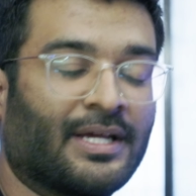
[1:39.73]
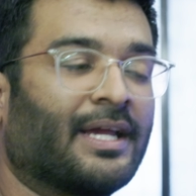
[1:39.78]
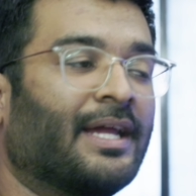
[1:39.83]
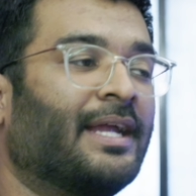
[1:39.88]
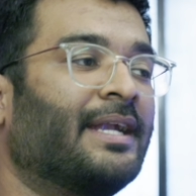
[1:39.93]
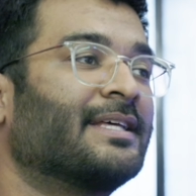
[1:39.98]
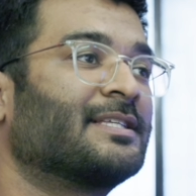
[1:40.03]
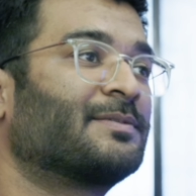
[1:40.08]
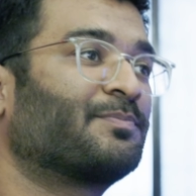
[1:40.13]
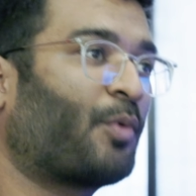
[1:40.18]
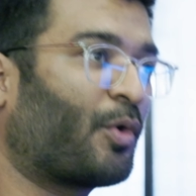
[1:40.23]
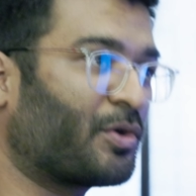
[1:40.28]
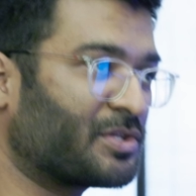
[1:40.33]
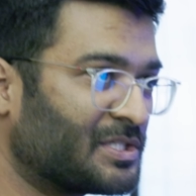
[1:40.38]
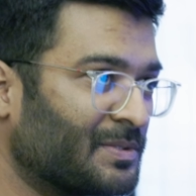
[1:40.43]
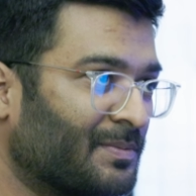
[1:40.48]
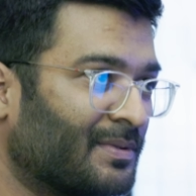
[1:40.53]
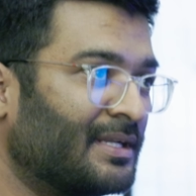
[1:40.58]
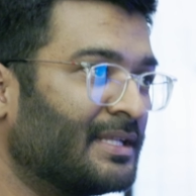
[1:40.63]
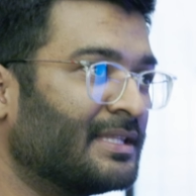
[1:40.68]
It is
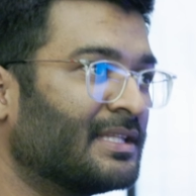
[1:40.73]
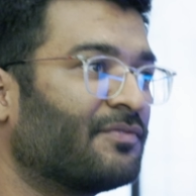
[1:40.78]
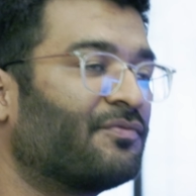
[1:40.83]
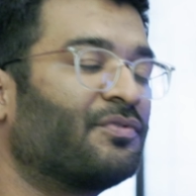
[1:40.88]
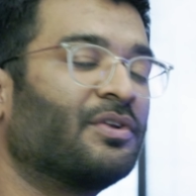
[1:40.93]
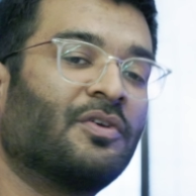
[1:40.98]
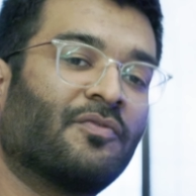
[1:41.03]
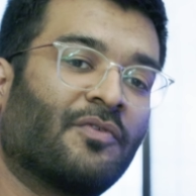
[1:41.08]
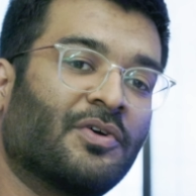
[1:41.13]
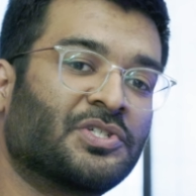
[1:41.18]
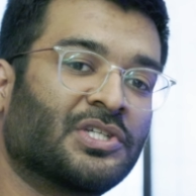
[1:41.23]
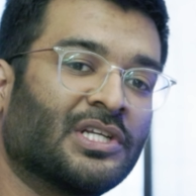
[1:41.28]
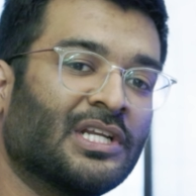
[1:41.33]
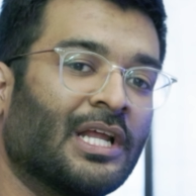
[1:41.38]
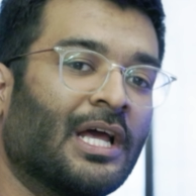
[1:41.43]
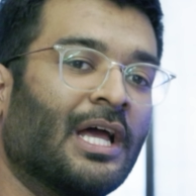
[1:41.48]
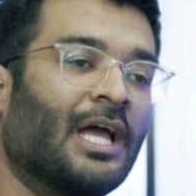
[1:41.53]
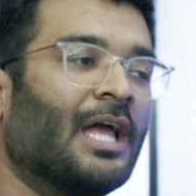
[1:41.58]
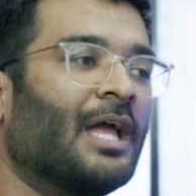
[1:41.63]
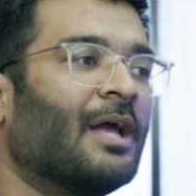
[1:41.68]
possible in the free version,
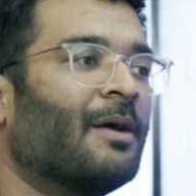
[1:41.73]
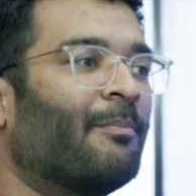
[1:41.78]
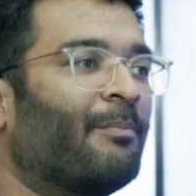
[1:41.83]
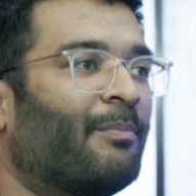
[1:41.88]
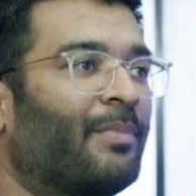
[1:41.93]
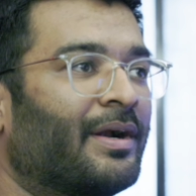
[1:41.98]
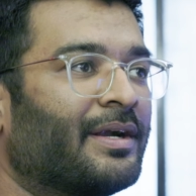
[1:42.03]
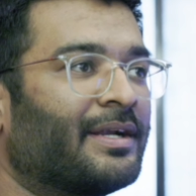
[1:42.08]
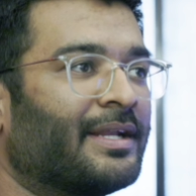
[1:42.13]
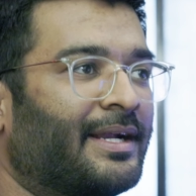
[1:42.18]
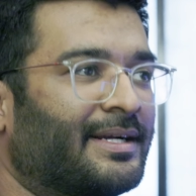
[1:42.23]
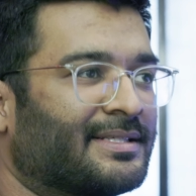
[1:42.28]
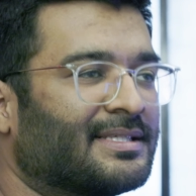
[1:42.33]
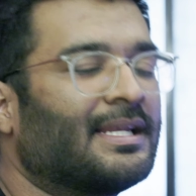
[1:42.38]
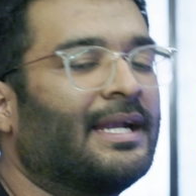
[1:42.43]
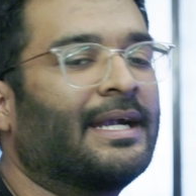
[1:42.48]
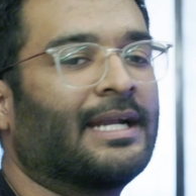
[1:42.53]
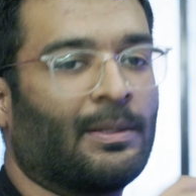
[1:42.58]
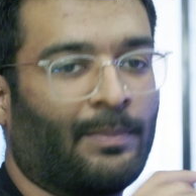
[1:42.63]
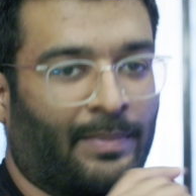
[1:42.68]
but it's a
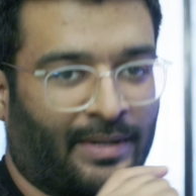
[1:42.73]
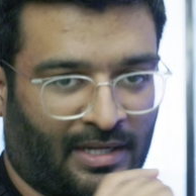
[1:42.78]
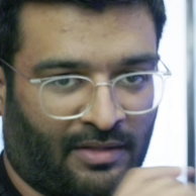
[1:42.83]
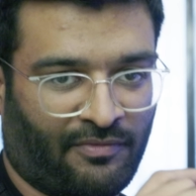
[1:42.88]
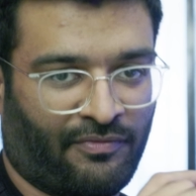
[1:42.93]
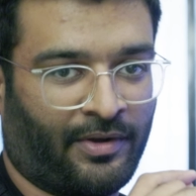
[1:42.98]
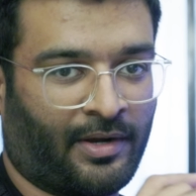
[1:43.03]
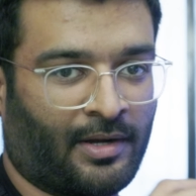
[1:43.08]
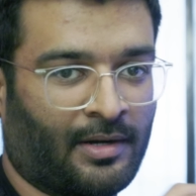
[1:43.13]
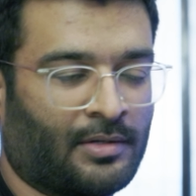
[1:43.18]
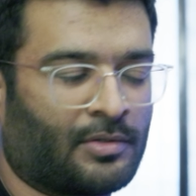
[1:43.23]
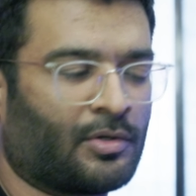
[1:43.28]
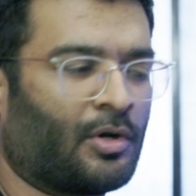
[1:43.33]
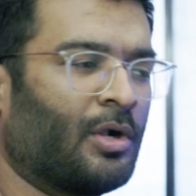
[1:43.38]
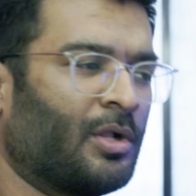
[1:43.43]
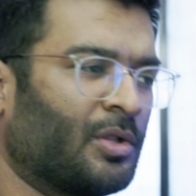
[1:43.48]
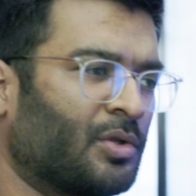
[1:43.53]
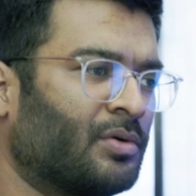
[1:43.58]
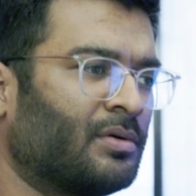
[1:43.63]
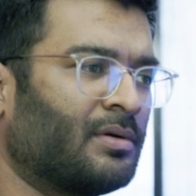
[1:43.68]
little bit difficult.
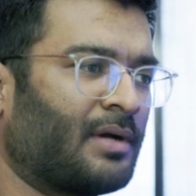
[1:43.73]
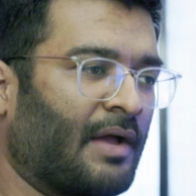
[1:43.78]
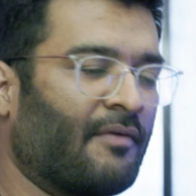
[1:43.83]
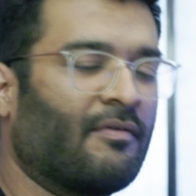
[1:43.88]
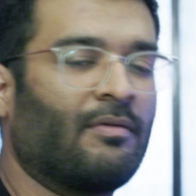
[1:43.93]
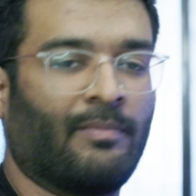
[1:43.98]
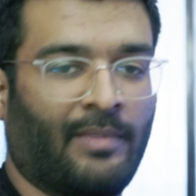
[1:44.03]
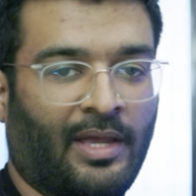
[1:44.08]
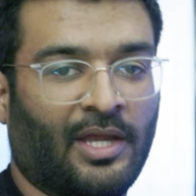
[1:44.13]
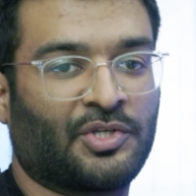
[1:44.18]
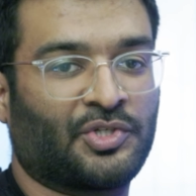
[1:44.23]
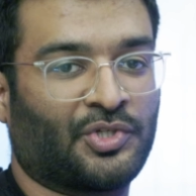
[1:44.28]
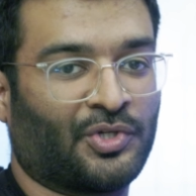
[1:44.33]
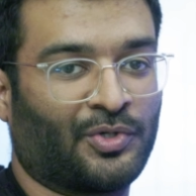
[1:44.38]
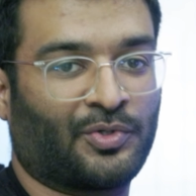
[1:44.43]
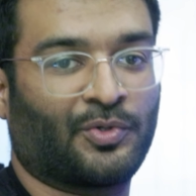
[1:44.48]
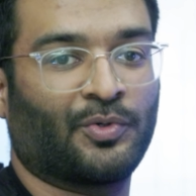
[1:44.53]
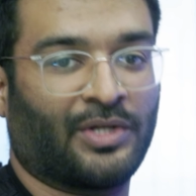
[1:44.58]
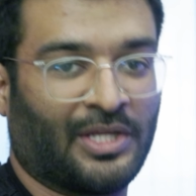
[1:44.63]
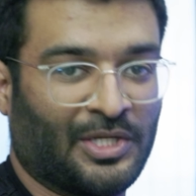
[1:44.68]
Although I will make
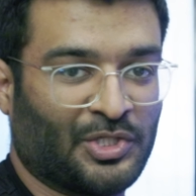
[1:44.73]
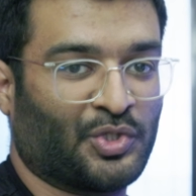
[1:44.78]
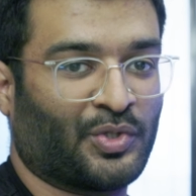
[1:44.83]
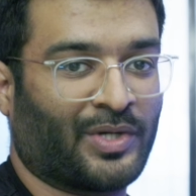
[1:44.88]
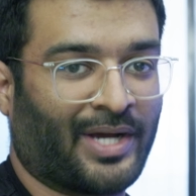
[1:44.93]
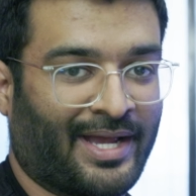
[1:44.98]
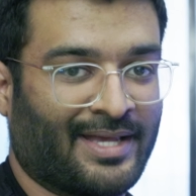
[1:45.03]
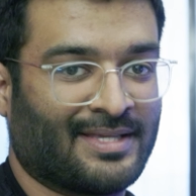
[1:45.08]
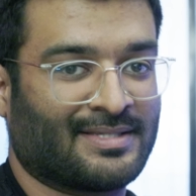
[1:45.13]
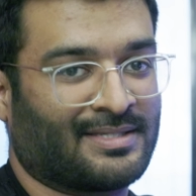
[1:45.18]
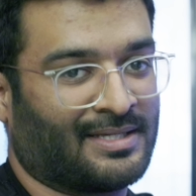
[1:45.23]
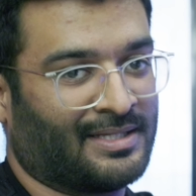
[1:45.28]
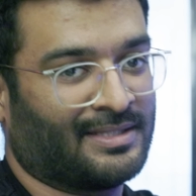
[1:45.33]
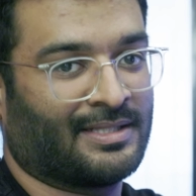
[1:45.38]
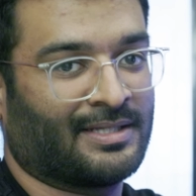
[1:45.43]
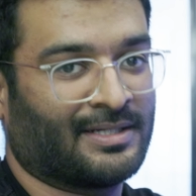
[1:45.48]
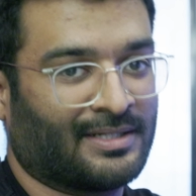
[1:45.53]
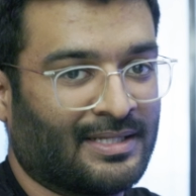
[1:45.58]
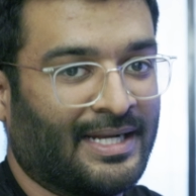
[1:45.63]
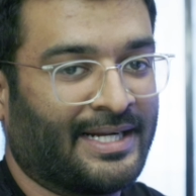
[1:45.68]
sure to teach you guys in
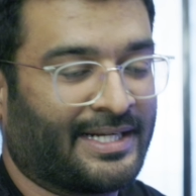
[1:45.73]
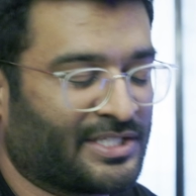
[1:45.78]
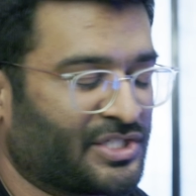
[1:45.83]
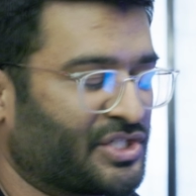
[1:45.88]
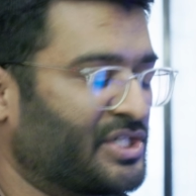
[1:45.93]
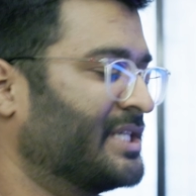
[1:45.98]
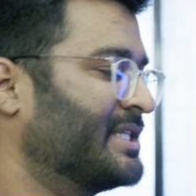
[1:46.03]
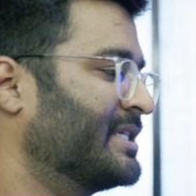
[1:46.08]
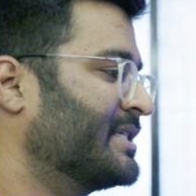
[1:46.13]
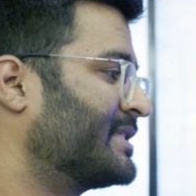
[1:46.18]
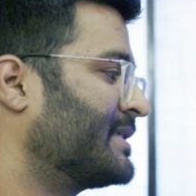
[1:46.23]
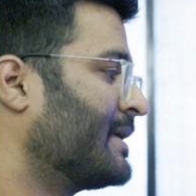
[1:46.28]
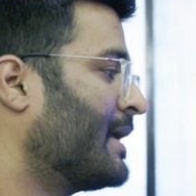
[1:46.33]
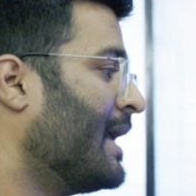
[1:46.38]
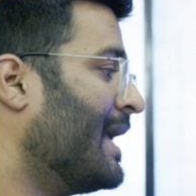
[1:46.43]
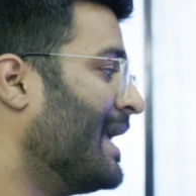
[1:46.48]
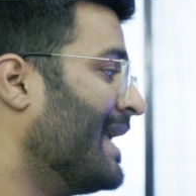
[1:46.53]
the later stages.